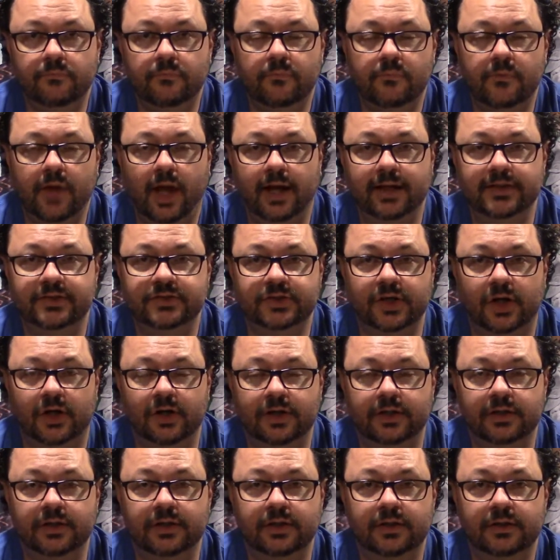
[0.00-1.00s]
i
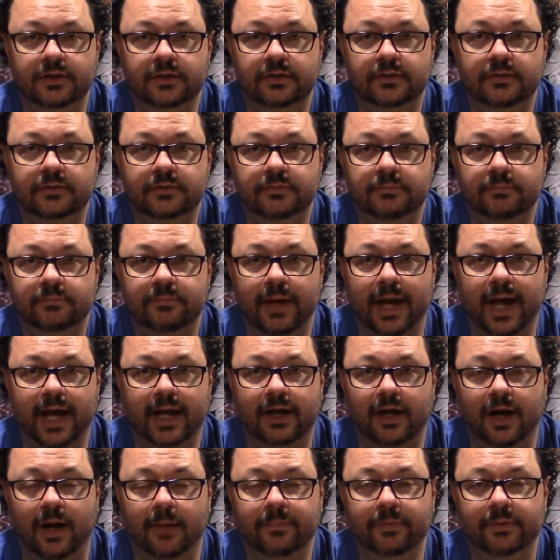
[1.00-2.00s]
started back
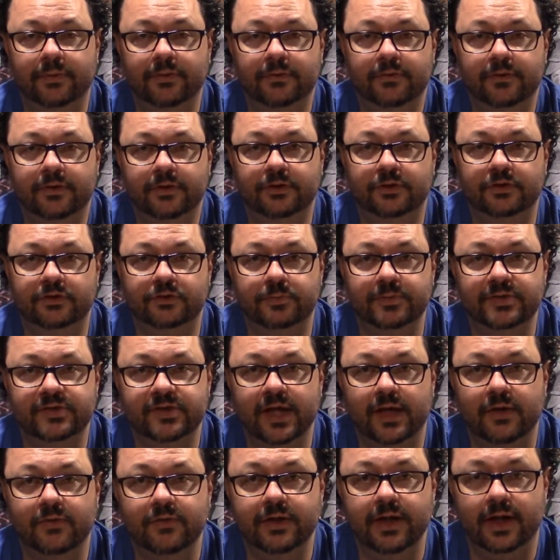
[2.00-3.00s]
up the christmas
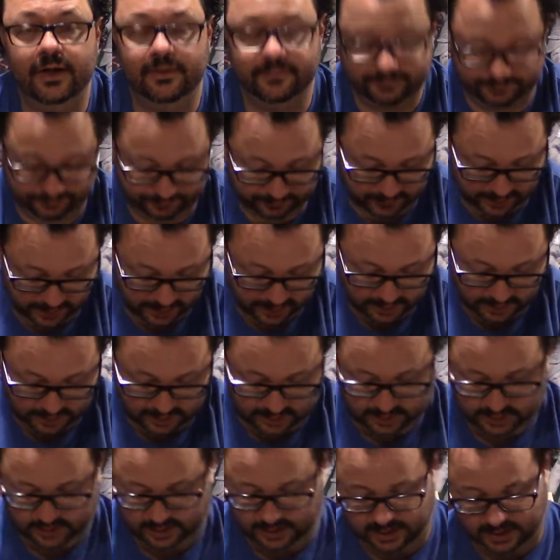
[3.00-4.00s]
countdown
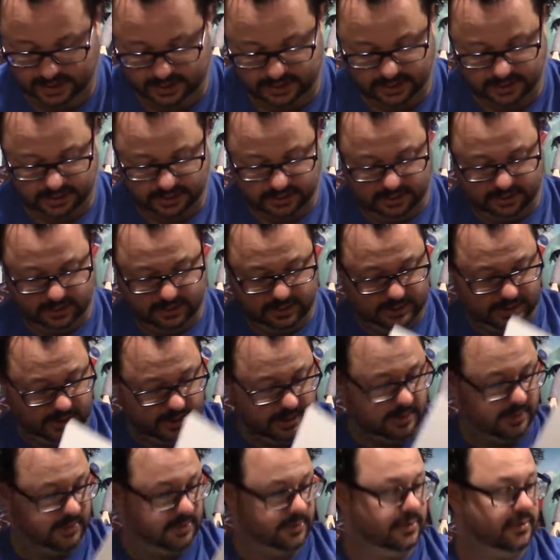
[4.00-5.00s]
and
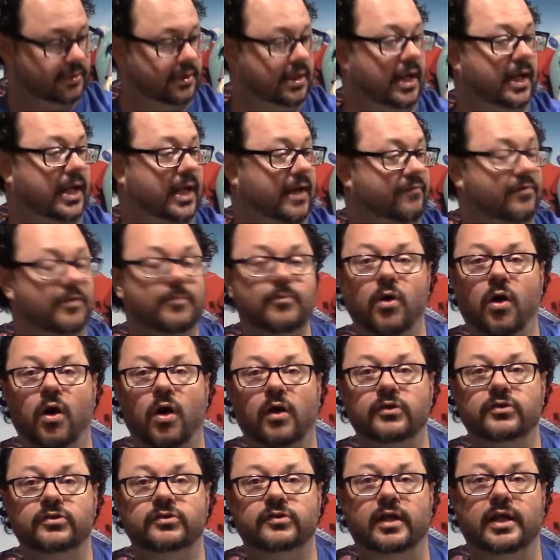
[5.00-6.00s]
here, I have them all
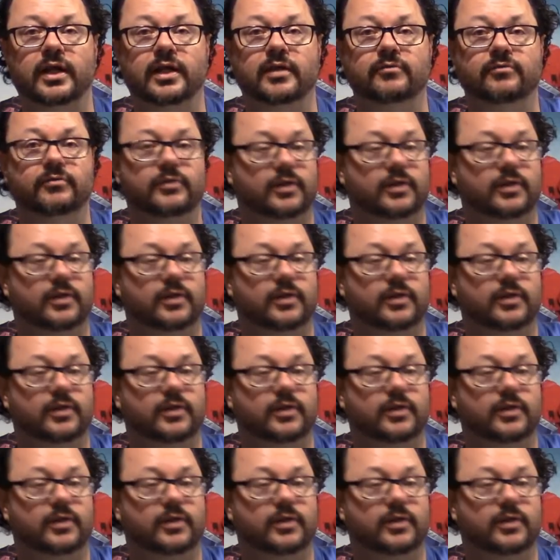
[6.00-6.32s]
saved.